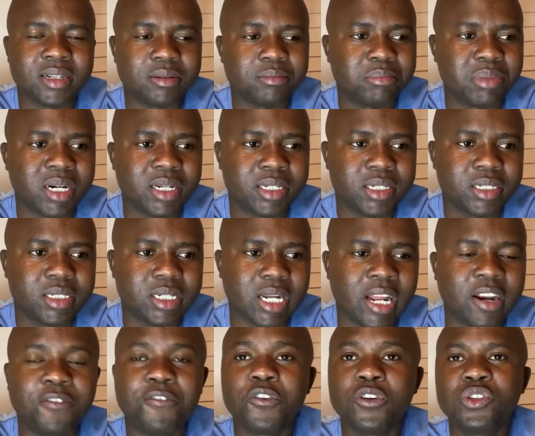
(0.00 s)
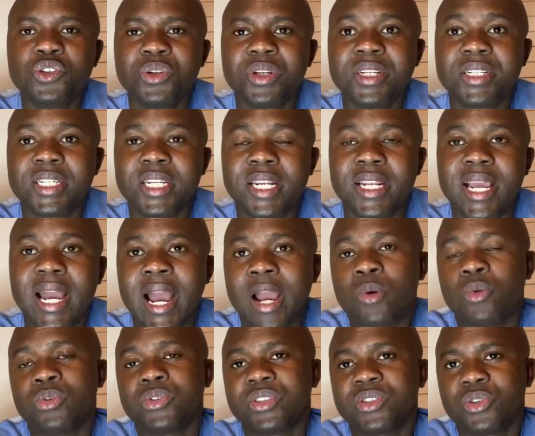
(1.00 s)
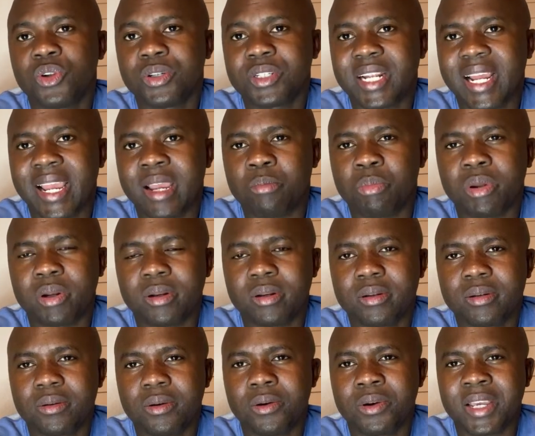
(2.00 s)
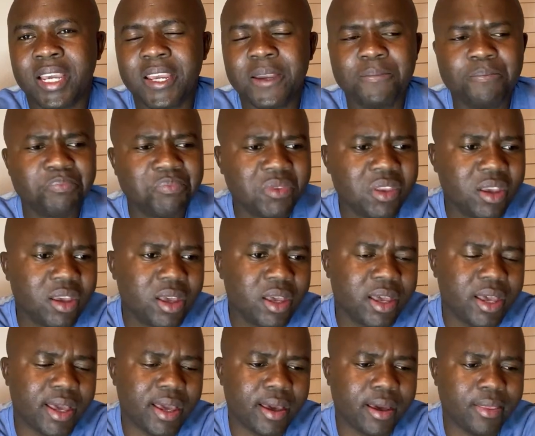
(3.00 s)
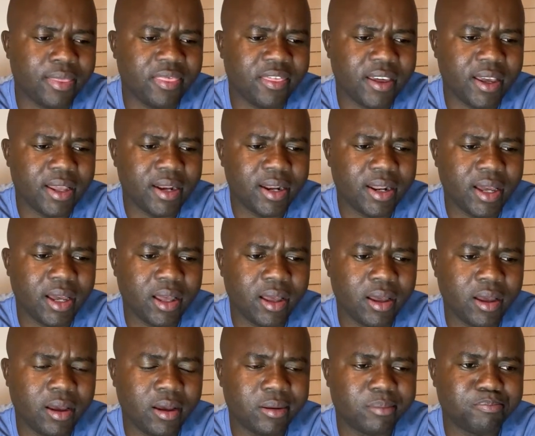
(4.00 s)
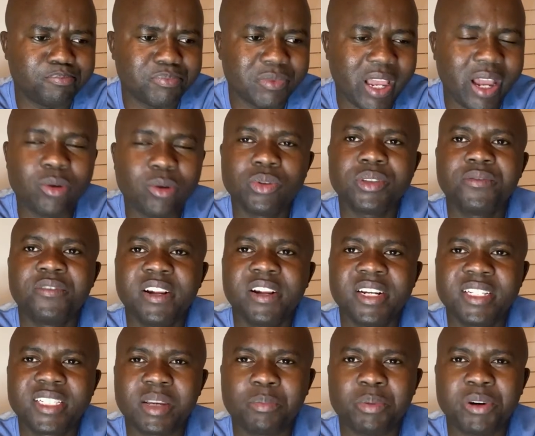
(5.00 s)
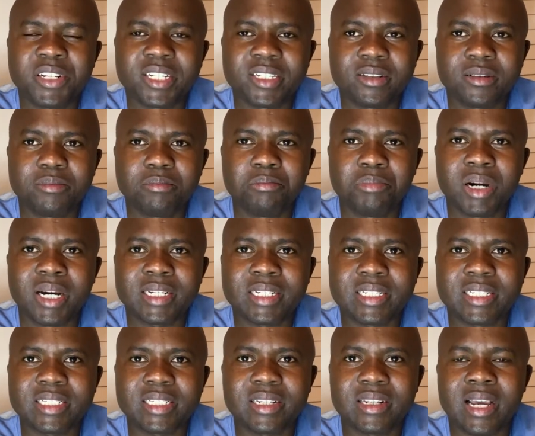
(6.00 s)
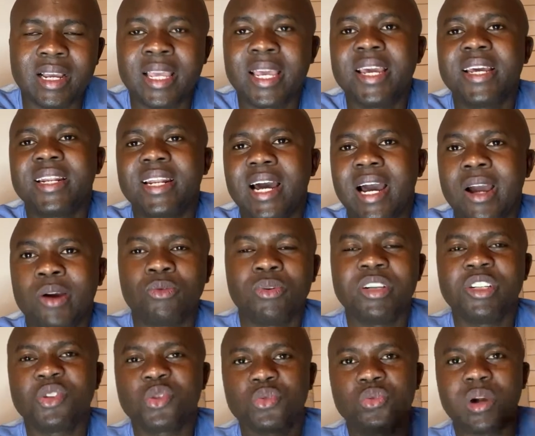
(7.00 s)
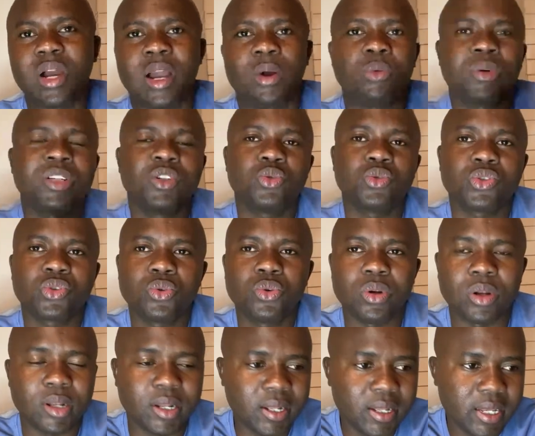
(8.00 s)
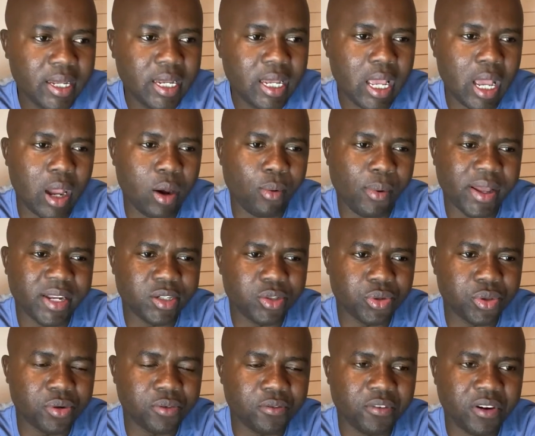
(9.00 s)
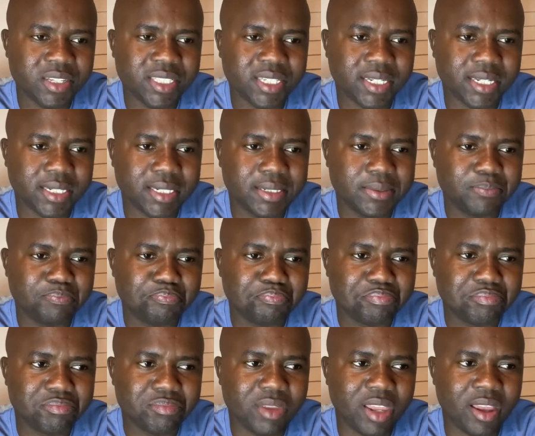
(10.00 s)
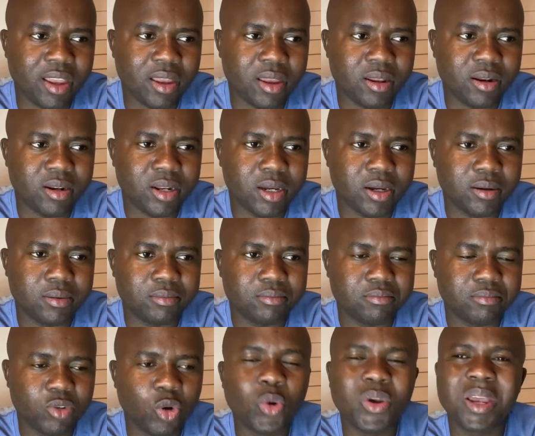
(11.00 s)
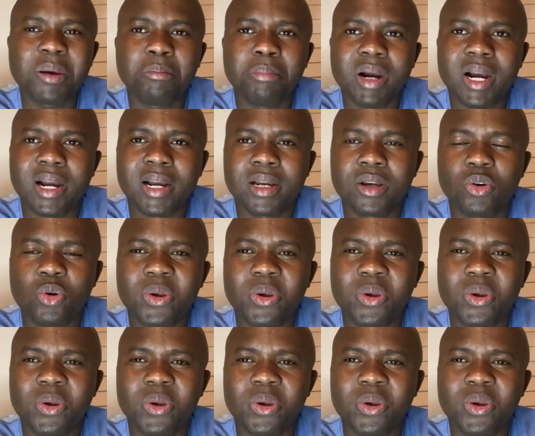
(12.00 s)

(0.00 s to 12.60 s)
but unfortunately I was not able. Okay, and then I was very disappointed. But again, I went to school. I went to university, and looking back,